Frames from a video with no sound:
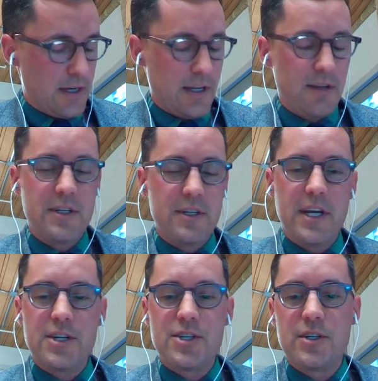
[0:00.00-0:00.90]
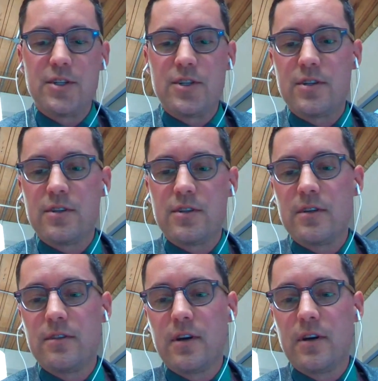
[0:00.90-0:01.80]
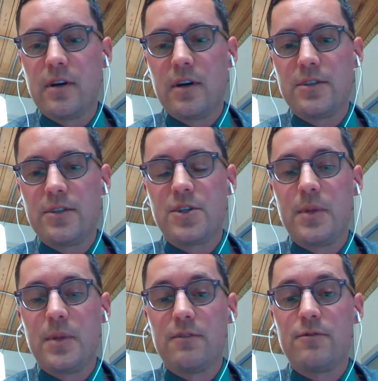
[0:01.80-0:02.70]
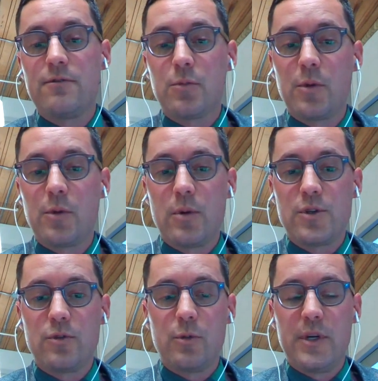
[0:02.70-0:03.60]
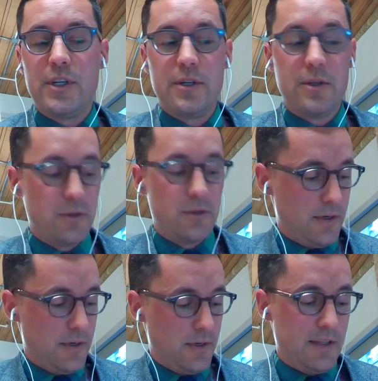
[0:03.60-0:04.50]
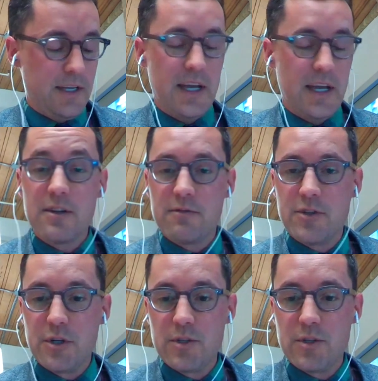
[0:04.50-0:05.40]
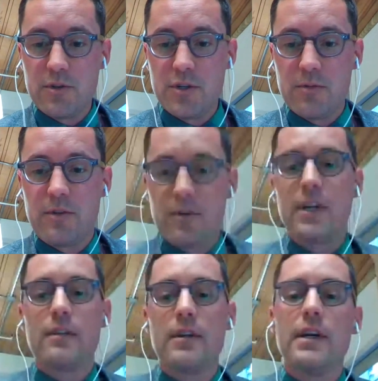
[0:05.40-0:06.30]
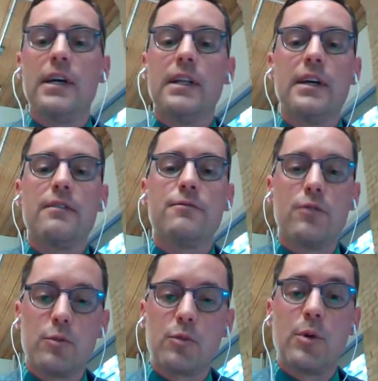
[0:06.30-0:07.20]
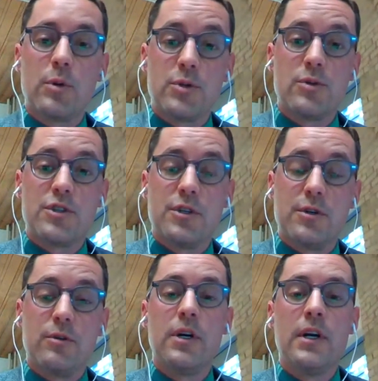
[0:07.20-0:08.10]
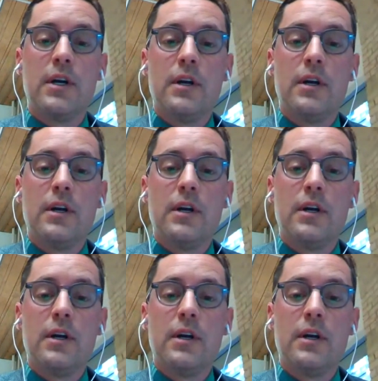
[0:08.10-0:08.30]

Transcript: invitations to submit a full proposal will be due at the end of June, so June 30th, and then full proposals due